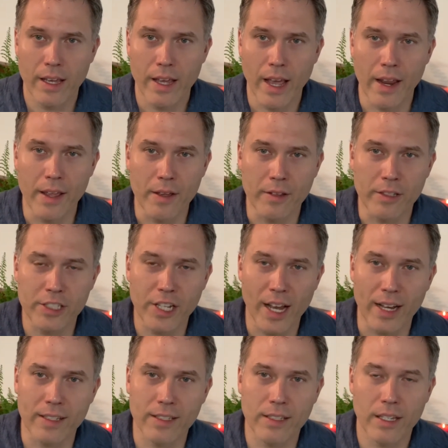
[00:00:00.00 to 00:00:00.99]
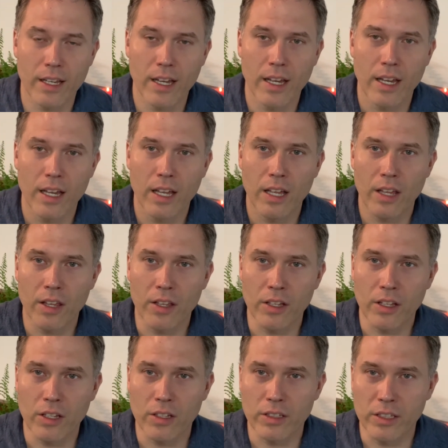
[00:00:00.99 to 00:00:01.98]
and he checked
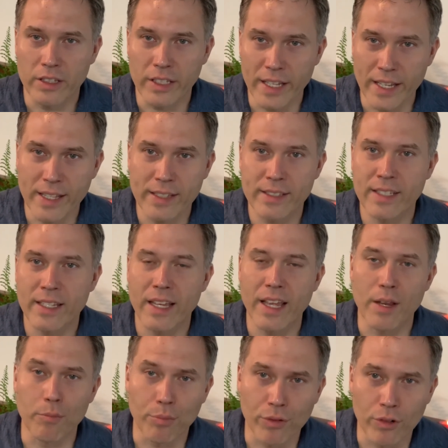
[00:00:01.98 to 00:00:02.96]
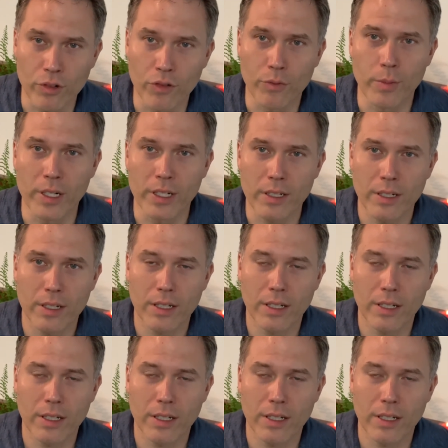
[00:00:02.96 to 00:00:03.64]
needs improvement.